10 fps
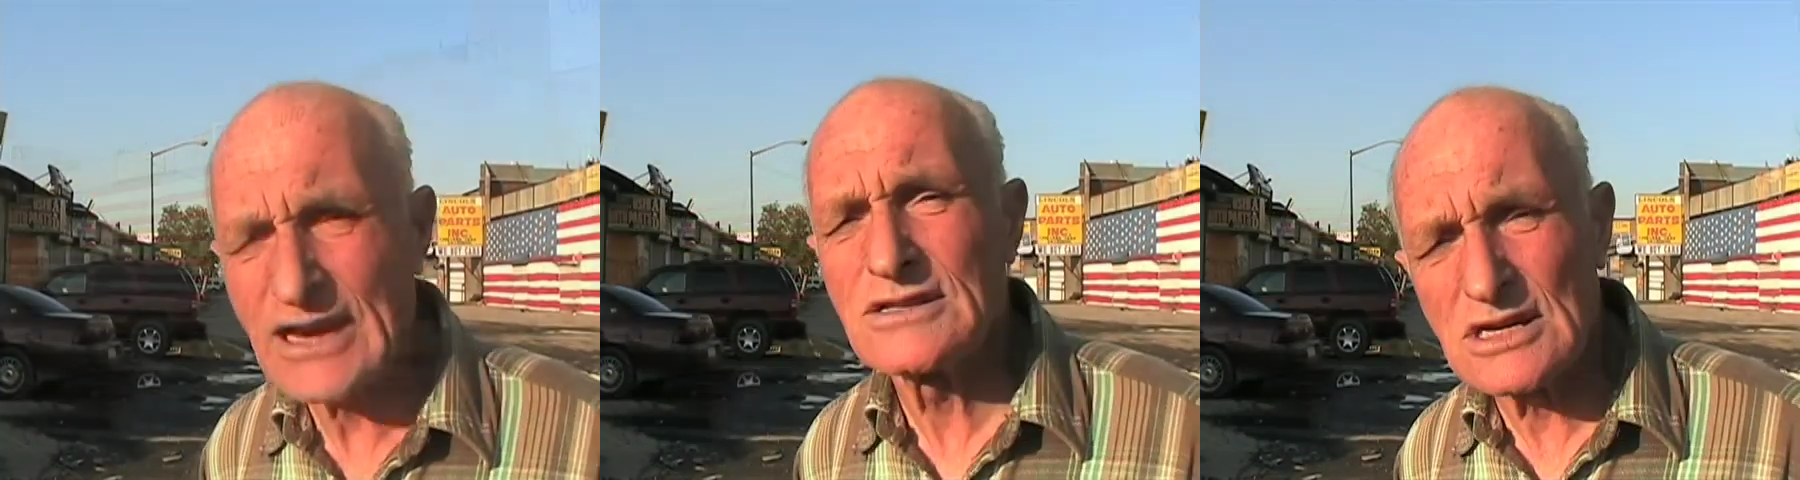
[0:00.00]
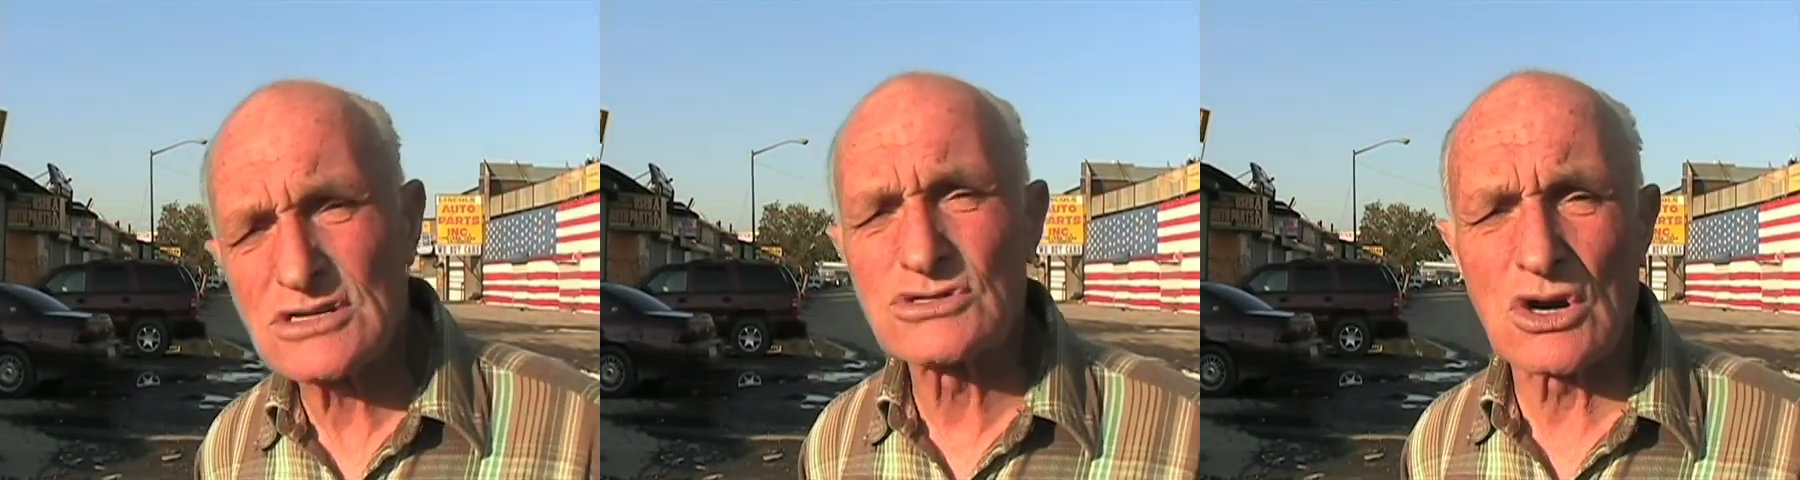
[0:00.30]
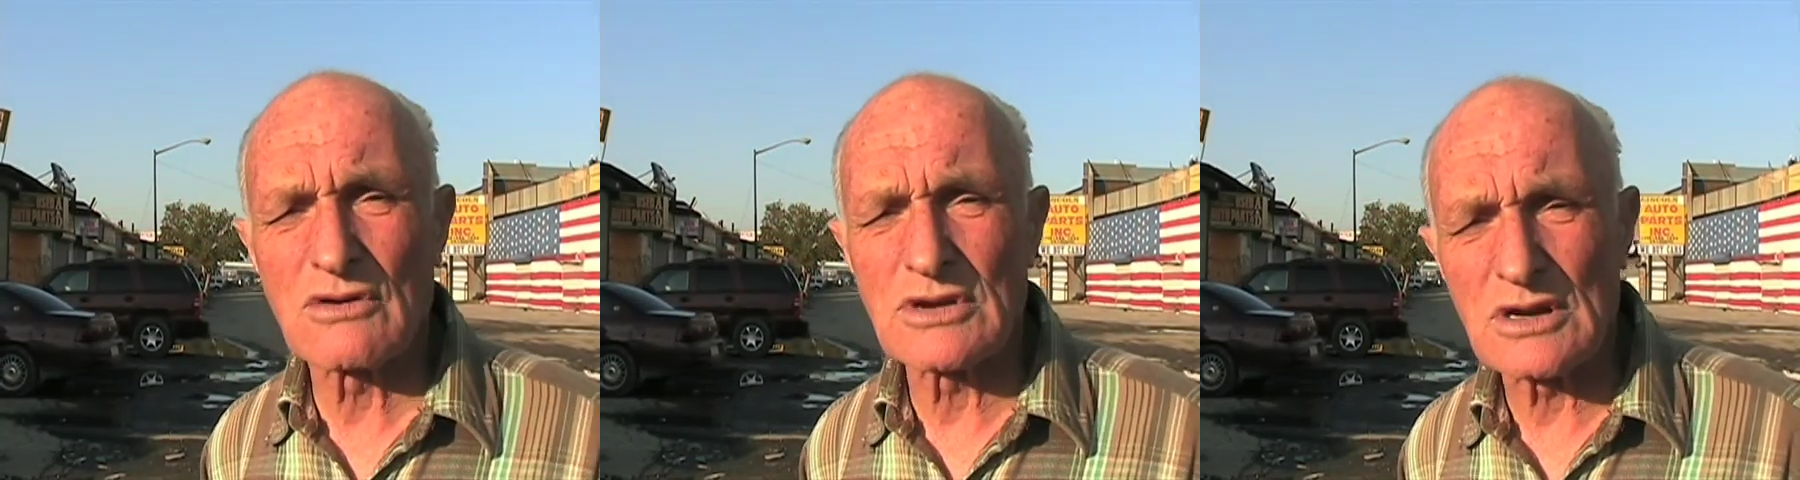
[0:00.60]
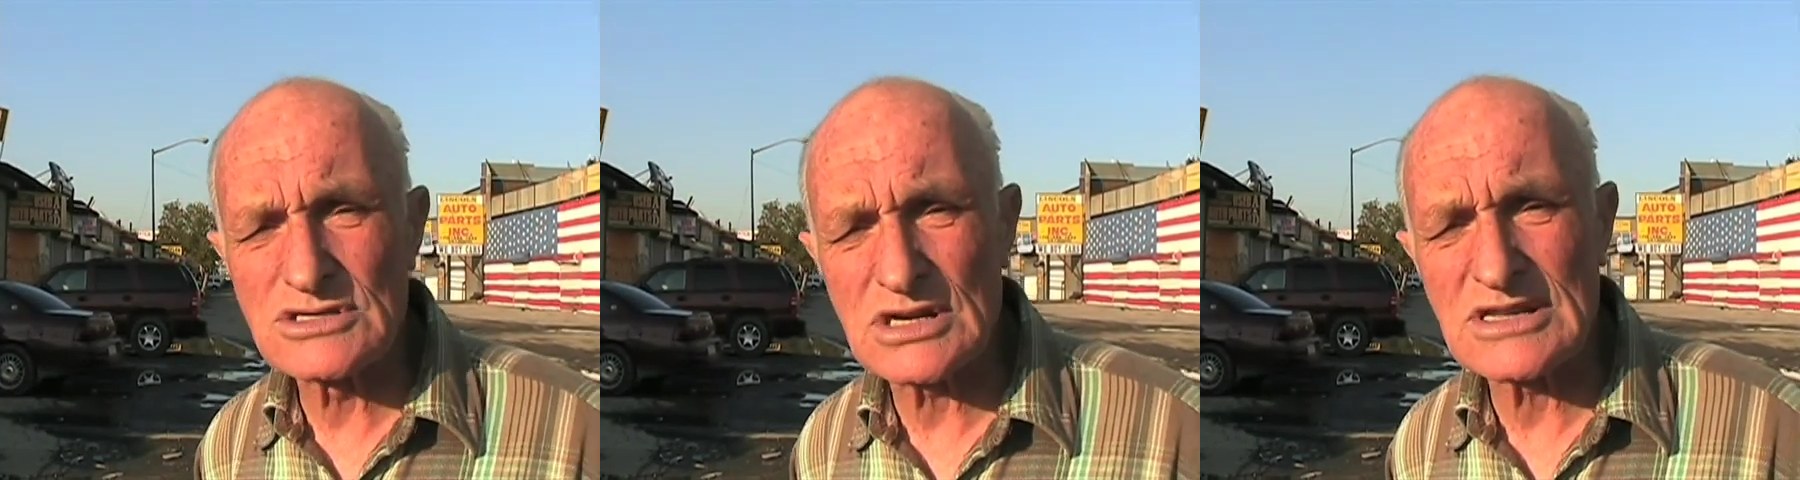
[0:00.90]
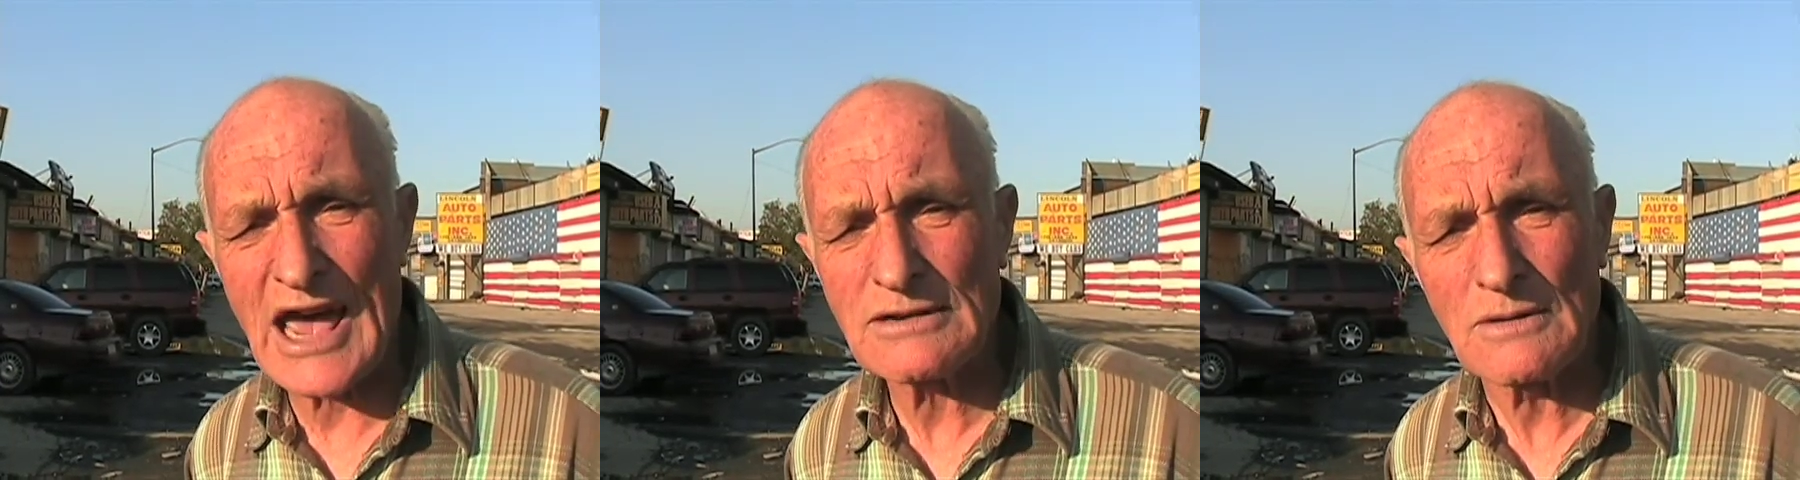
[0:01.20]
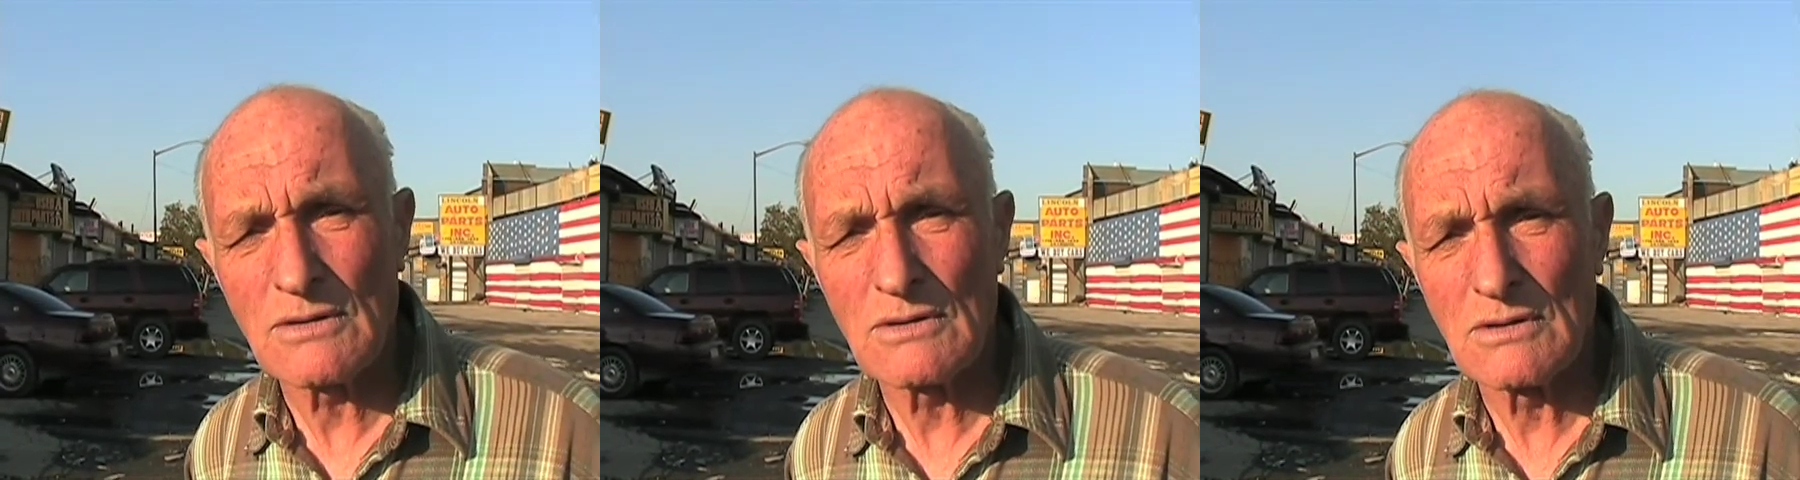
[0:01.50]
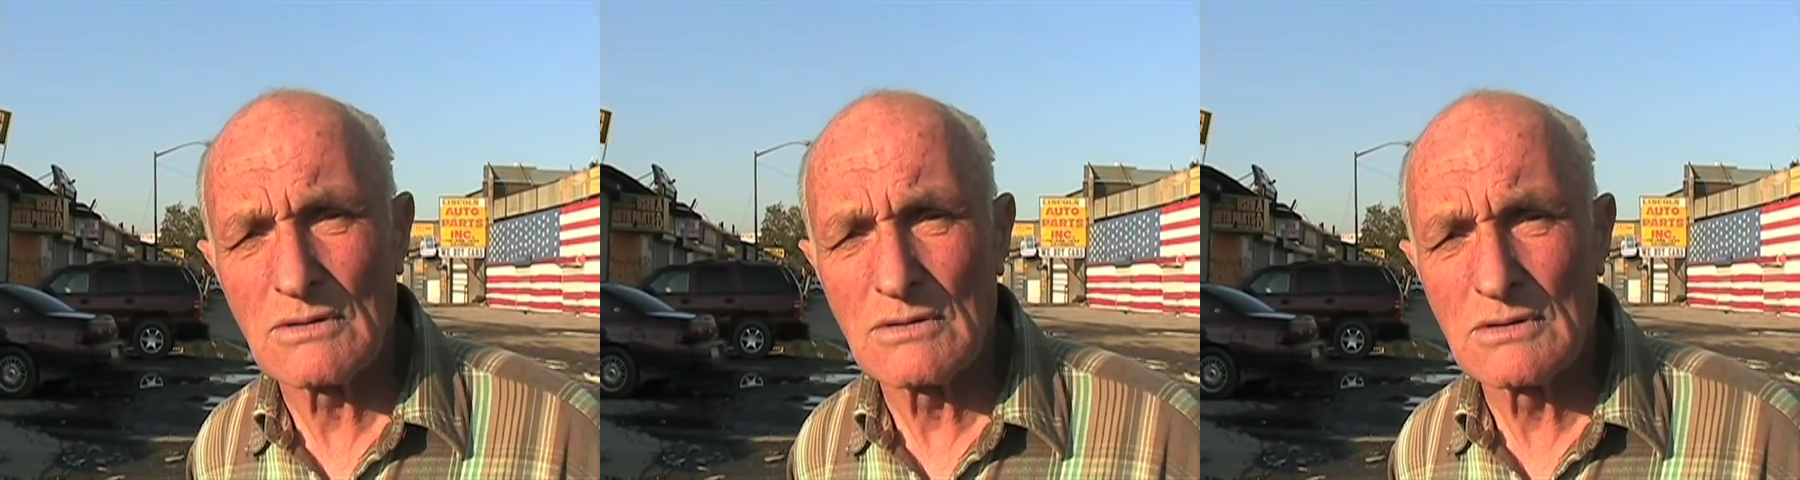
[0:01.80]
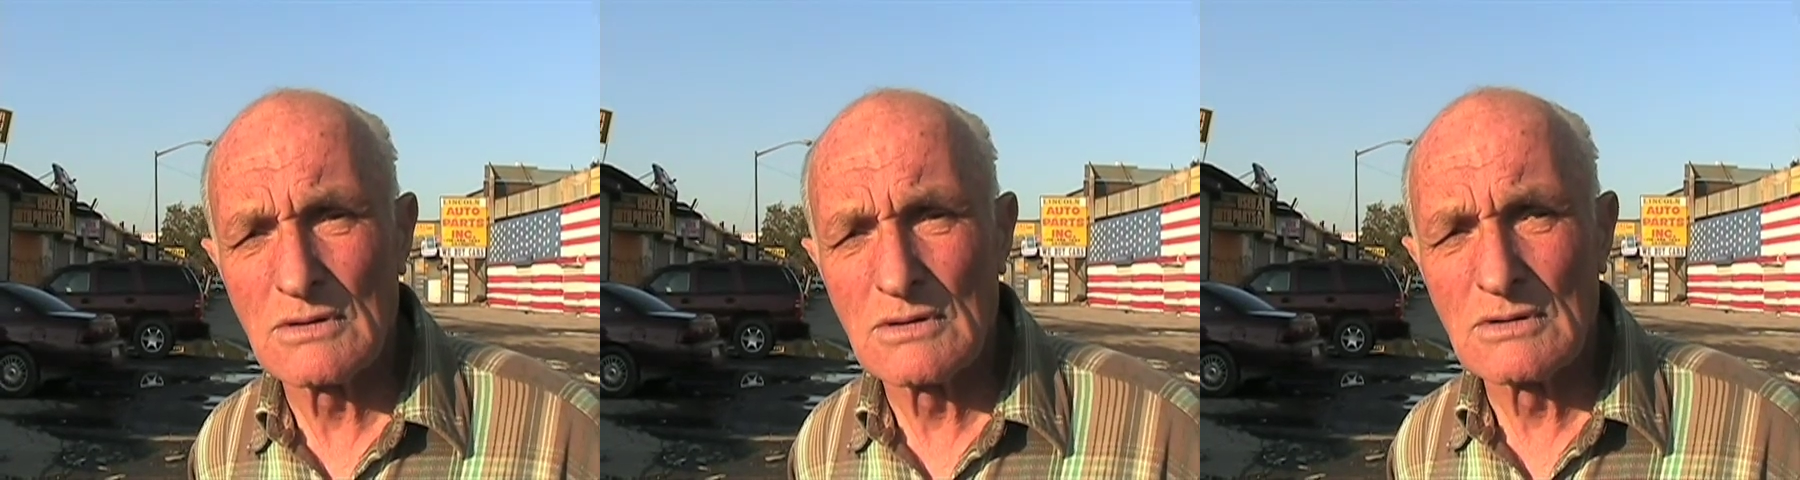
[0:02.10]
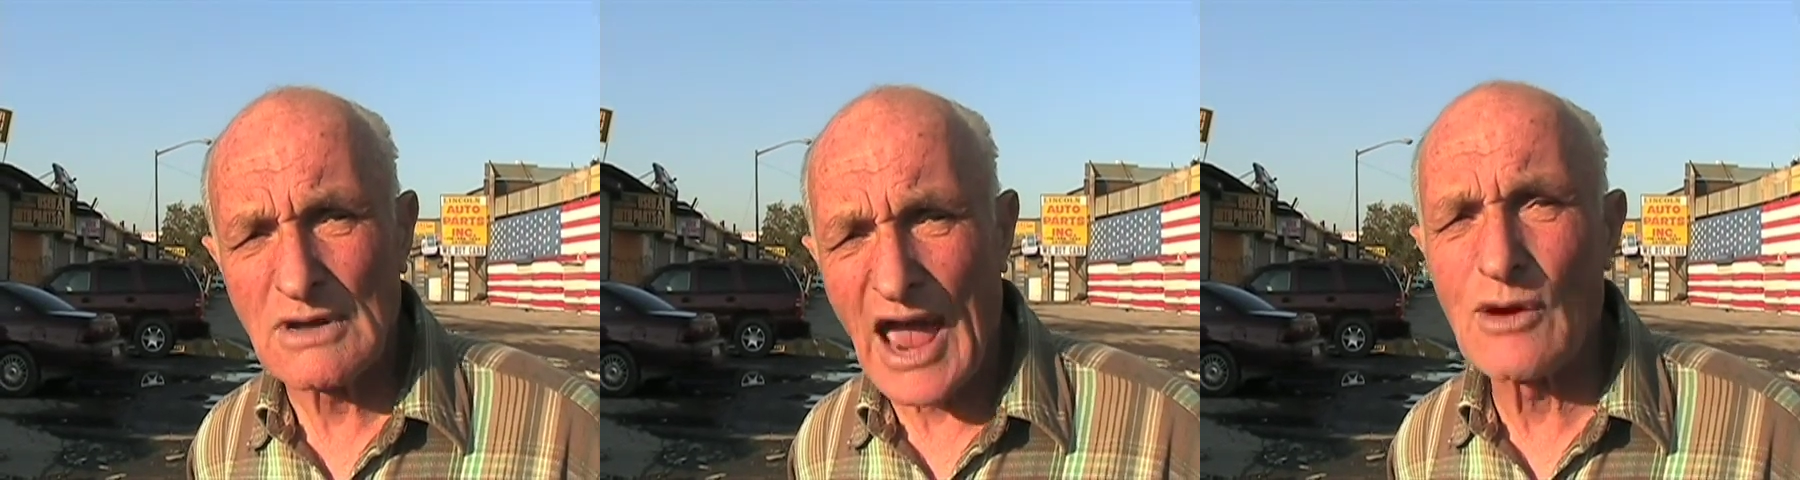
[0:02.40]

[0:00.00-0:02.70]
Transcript: of dictatorial, is it not? I